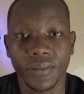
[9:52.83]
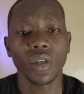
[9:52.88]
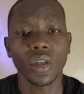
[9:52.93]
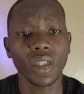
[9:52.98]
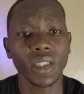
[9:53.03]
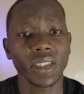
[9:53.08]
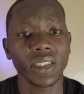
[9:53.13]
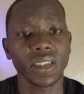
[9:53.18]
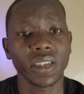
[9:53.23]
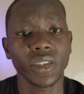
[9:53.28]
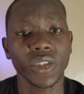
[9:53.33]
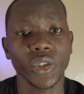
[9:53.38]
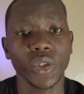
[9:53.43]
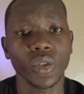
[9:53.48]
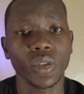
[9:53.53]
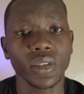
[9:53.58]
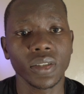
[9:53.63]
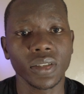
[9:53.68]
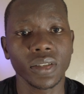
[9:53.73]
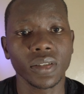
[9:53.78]
All this
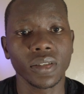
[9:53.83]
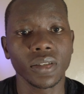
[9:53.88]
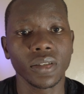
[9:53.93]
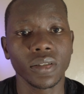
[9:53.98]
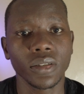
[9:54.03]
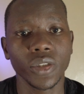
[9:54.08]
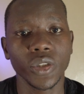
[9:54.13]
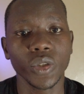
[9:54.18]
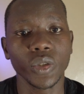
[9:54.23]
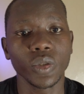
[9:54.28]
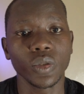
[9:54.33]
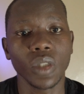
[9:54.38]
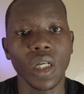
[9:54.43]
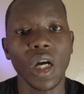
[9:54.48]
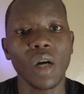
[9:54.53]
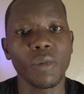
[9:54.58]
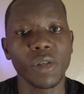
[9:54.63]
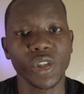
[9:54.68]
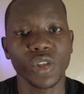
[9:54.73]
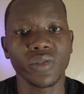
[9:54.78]
shows you
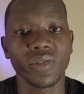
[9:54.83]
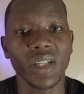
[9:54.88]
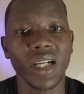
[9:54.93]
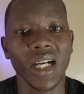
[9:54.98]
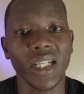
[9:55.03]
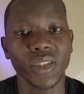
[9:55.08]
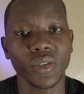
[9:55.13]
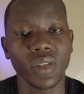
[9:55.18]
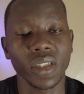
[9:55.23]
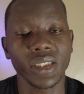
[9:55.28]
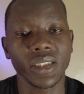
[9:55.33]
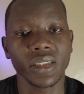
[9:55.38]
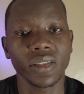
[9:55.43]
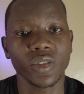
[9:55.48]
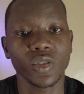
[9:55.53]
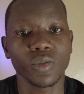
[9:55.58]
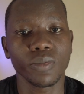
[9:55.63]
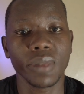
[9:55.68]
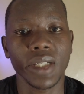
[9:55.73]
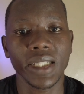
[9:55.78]
how much of a hassle it
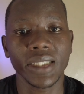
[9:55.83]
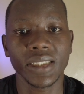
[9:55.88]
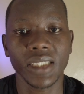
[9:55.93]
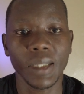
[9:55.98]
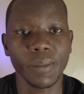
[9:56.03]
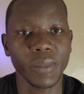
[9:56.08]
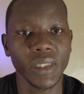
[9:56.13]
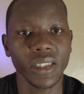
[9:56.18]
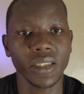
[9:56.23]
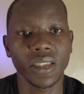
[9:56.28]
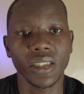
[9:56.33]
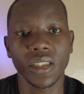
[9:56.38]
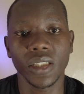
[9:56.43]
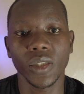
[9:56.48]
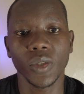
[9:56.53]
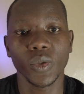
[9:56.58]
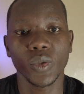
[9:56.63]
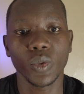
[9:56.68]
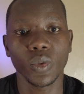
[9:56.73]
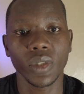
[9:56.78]
is to buy something
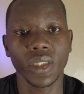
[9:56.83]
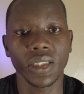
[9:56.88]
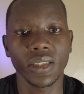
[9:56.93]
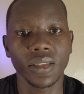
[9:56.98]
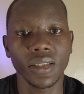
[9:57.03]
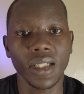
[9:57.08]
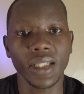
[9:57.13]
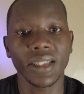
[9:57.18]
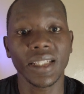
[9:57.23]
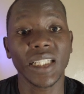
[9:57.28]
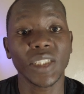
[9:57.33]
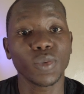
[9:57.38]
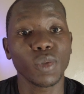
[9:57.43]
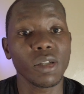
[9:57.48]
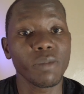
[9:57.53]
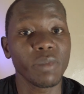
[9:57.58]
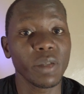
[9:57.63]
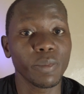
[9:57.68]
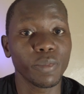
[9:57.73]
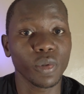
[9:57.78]
in Luthuli. And that's
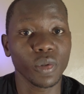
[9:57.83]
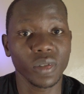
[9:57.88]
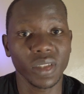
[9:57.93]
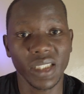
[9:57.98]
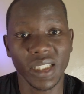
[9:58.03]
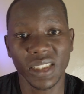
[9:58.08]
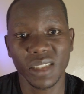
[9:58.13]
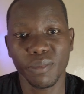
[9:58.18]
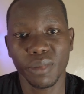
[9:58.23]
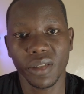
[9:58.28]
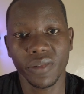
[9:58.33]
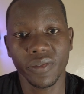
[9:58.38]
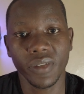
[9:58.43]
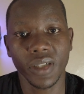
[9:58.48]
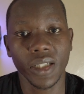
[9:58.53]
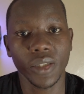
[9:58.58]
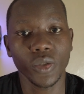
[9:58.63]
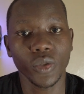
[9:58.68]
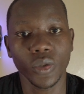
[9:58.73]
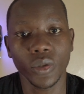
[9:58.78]
why people just
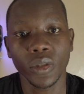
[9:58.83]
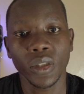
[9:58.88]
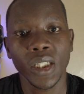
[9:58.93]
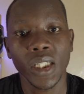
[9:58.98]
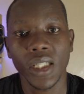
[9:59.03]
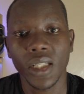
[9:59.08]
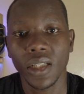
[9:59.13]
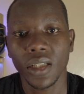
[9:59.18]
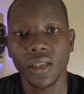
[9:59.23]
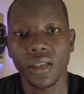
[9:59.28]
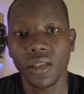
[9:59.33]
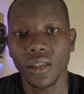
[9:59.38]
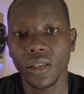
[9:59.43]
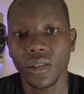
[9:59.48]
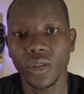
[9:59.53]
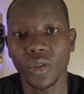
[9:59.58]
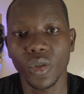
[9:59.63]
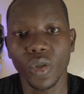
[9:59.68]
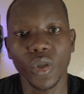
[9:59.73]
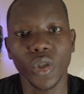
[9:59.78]
prefer, you know,
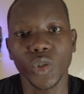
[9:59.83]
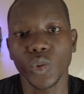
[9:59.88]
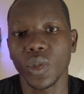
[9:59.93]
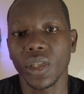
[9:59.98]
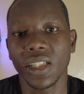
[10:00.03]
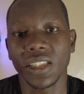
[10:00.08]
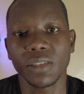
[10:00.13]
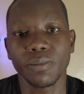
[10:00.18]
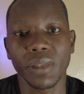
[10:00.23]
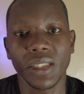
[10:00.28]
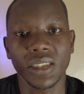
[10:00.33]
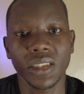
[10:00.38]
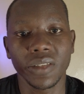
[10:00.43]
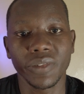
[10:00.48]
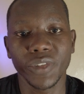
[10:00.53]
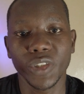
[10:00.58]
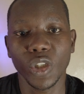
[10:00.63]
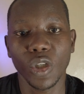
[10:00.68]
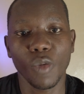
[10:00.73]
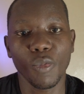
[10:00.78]
go to an
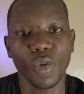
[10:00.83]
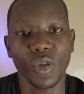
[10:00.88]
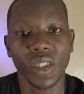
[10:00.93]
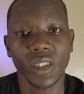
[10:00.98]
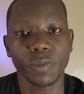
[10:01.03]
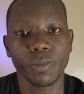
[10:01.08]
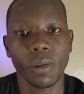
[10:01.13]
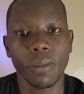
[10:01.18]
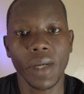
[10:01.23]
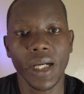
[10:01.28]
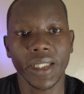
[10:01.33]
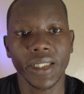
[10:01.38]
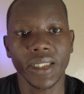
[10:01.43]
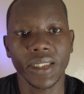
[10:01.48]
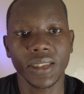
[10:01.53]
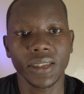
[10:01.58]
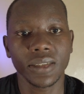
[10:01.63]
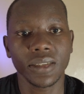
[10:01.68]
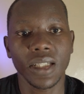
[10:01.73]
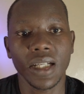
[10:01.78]
expensive shop or a
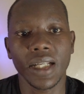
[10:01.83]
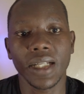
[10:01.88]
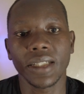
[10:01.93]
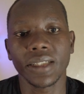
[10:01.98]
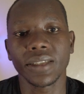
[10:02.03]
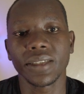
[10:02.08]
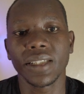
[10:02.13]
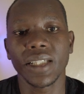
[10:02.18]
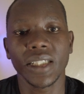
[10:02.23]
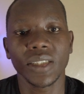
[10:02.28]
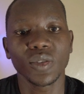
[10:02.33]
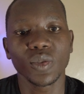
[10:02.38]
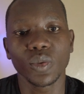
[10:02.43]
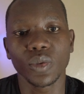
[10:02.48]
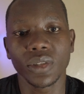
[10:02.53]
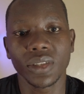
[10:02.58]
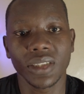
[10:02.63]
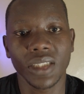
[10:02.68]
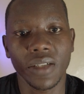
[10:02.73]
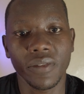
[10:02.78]
supermarket and get
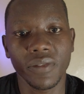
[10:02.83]
good